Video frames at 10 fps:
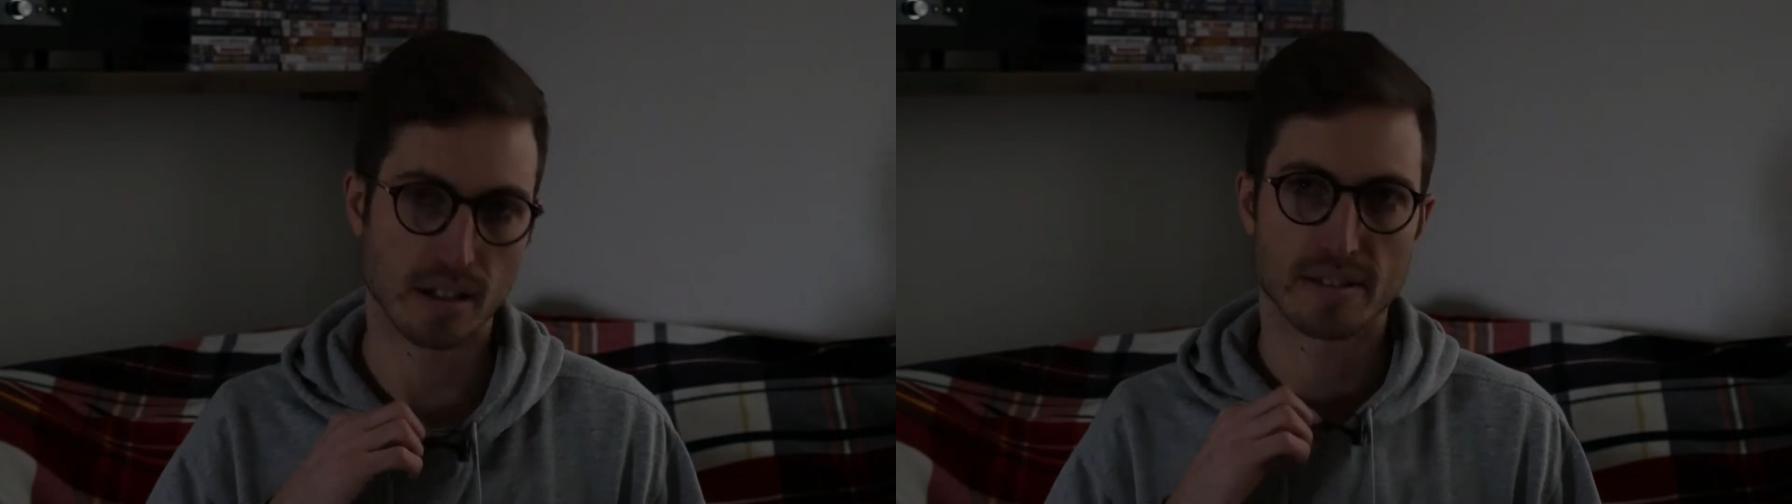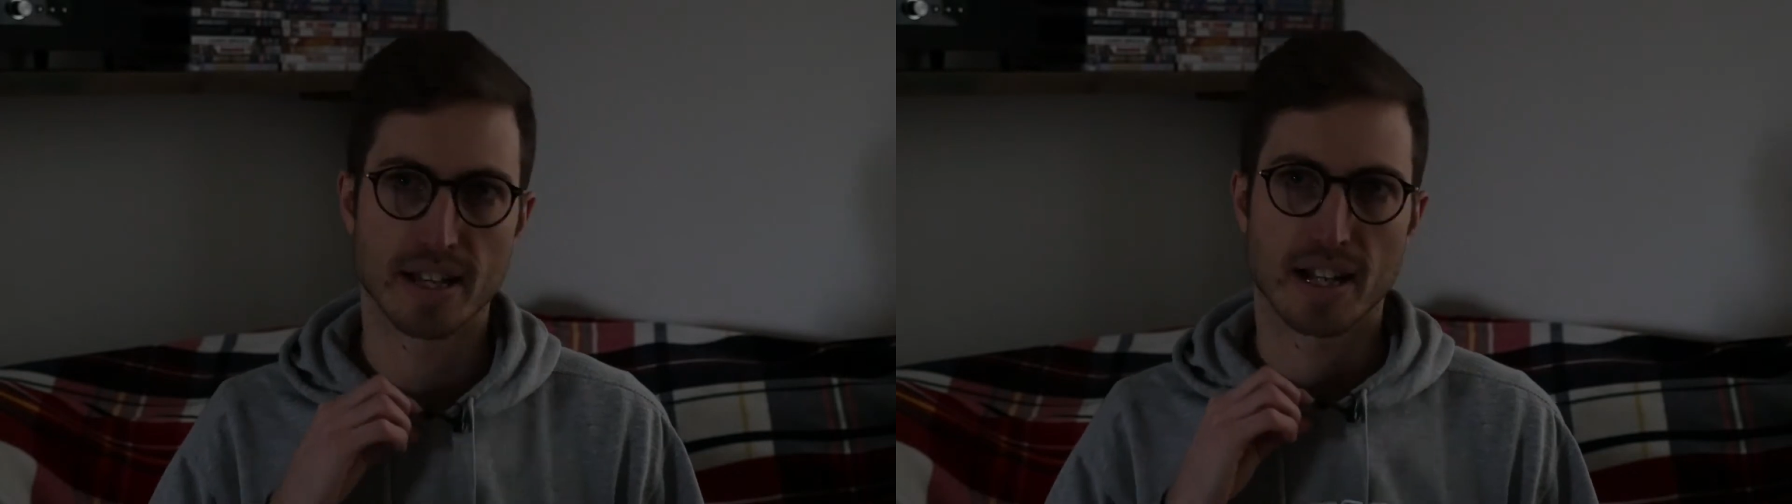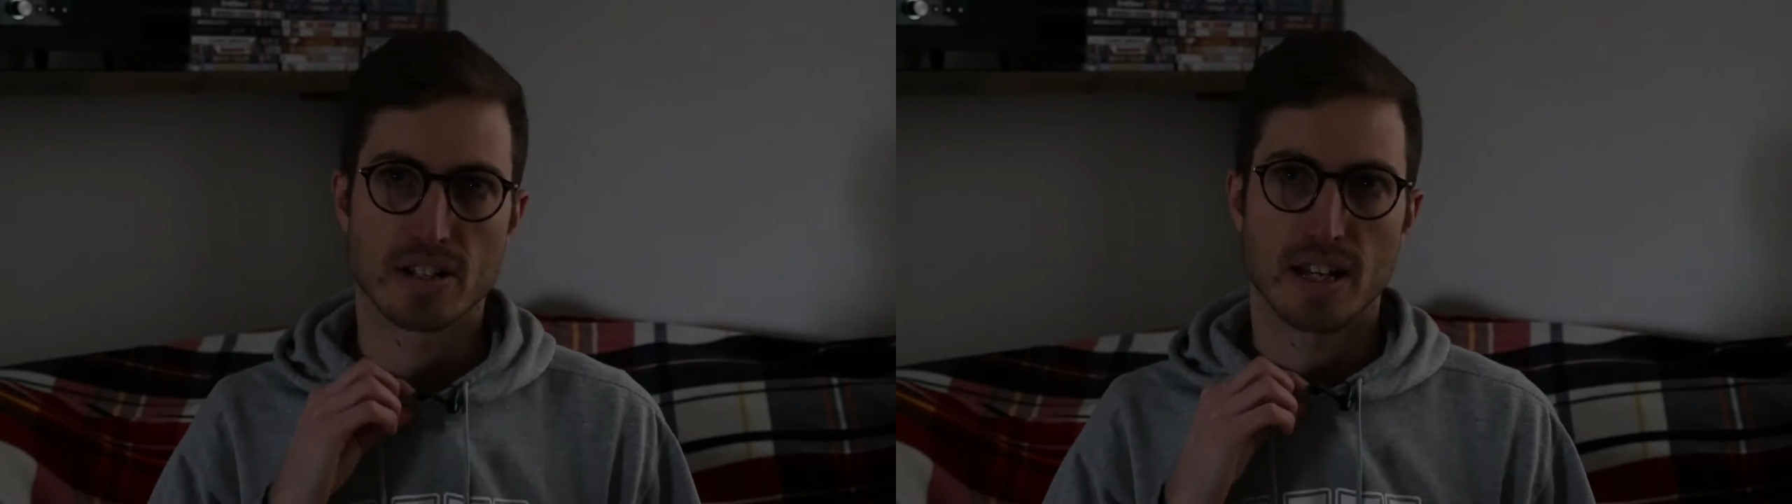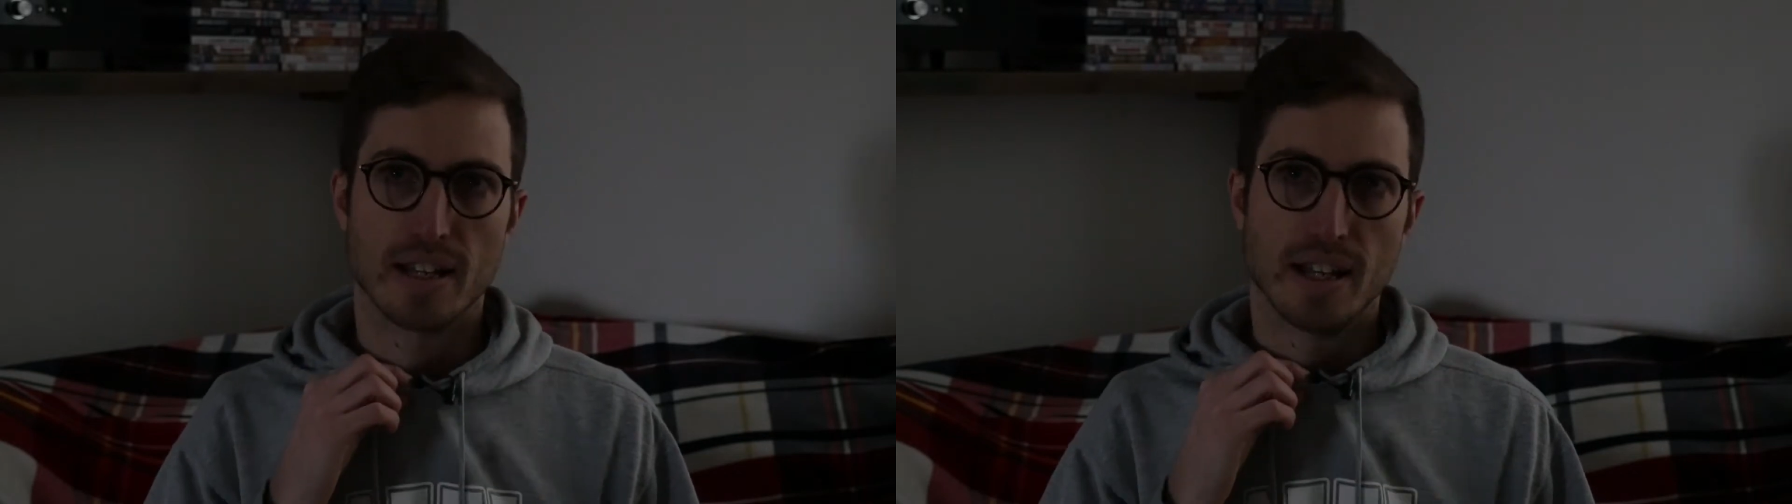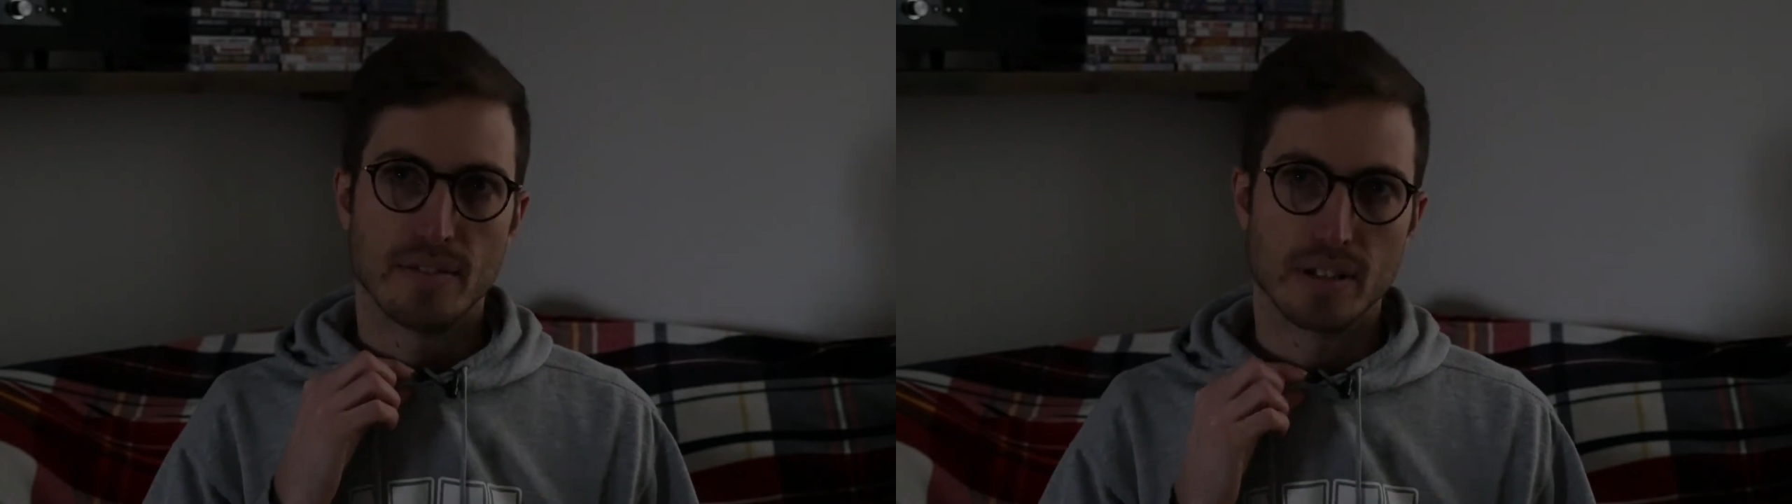attach that
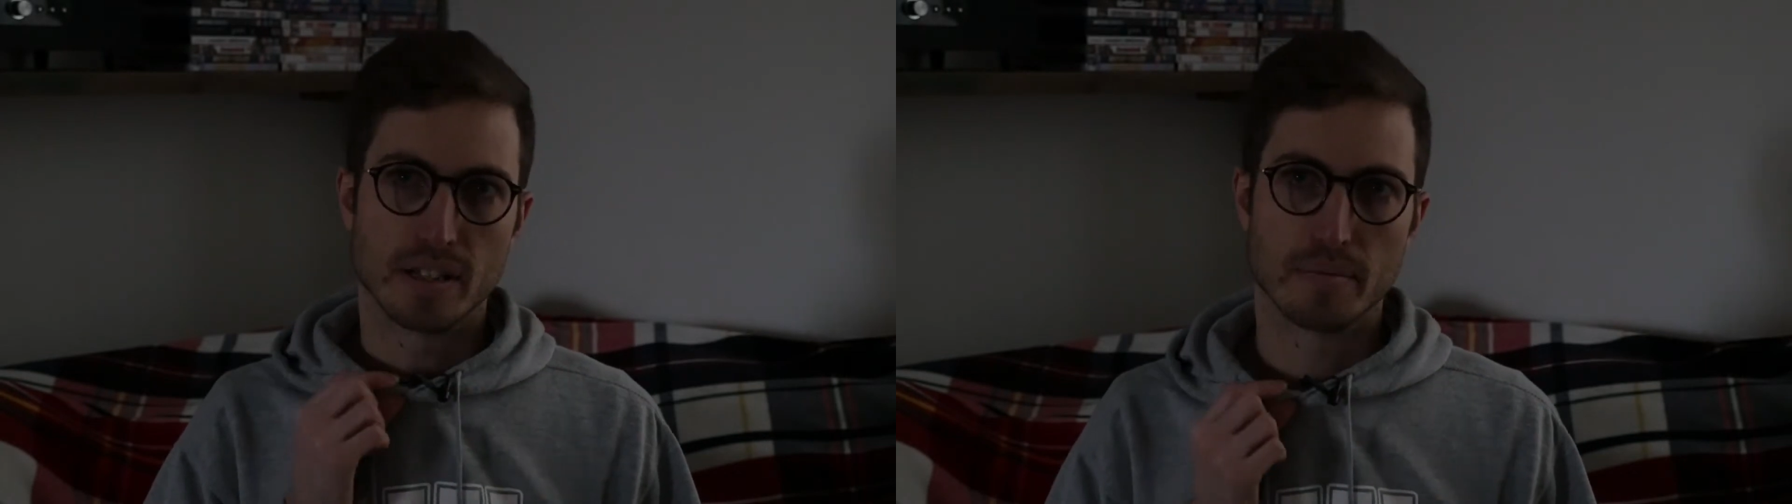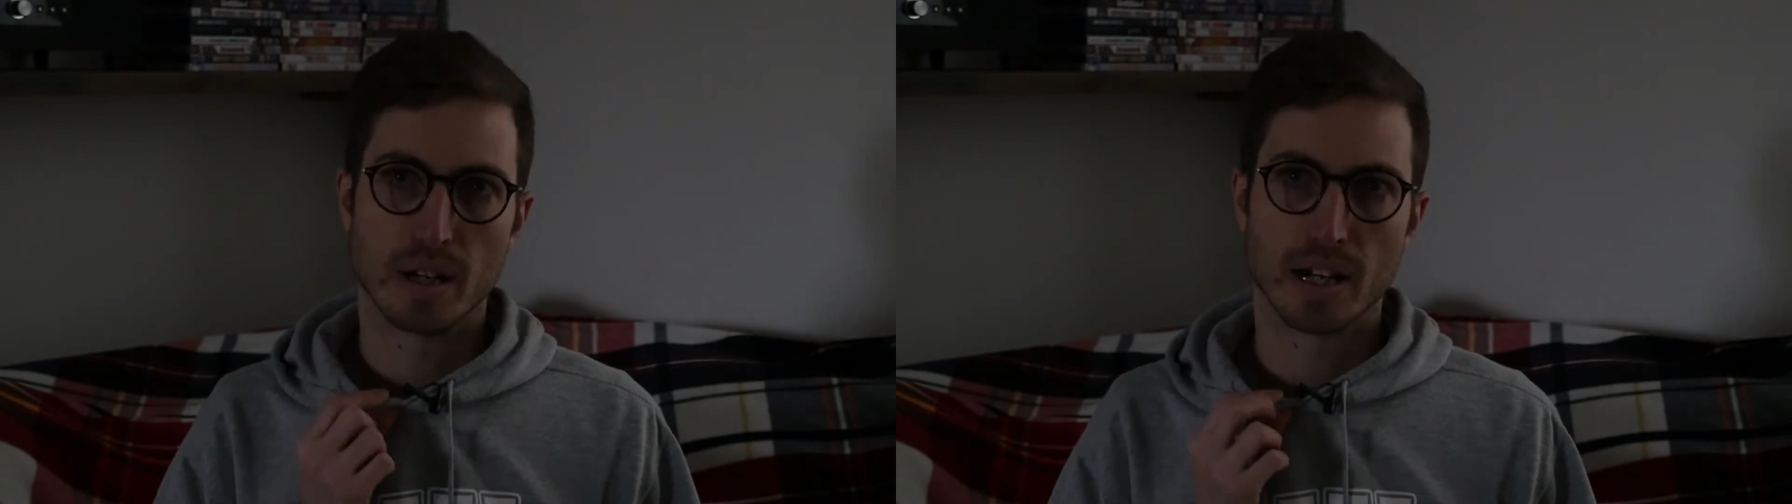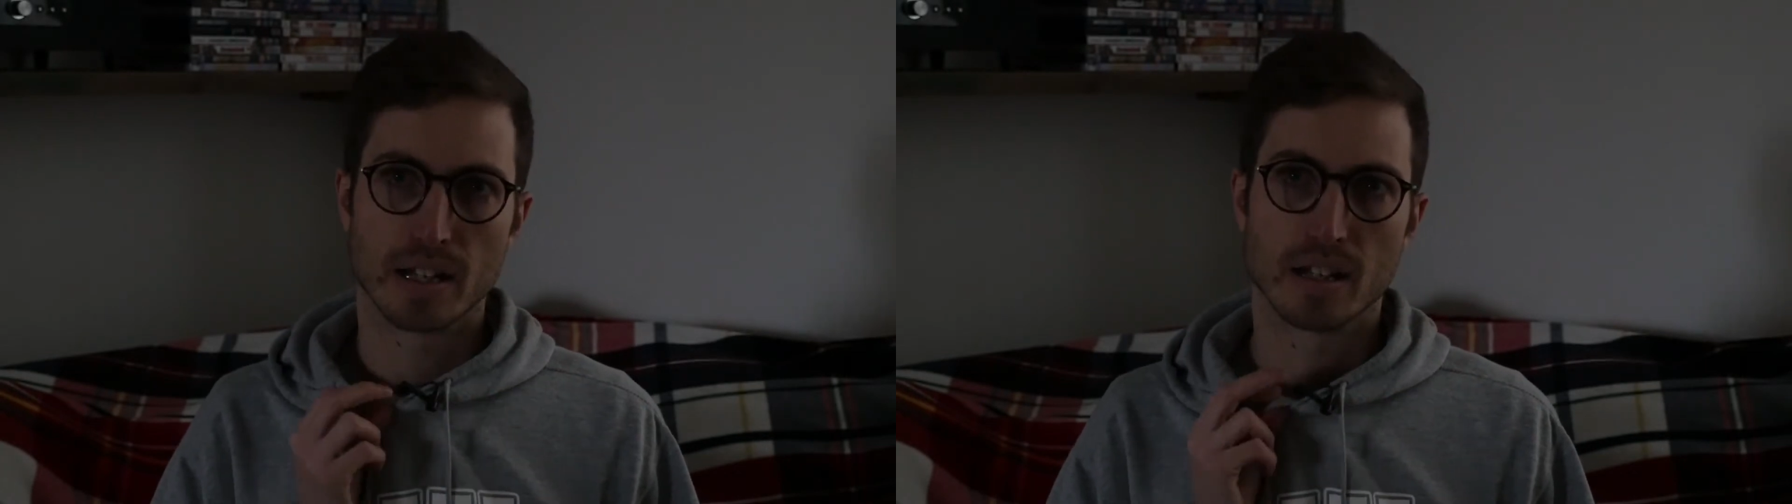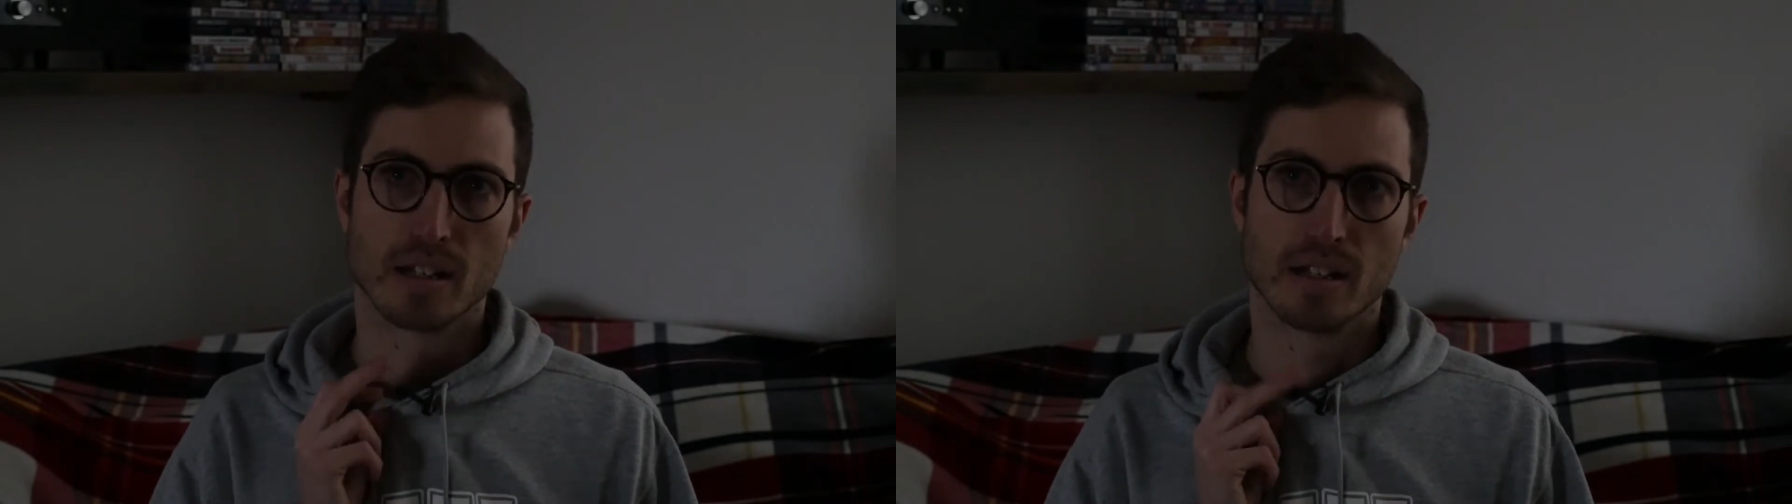lavalier mic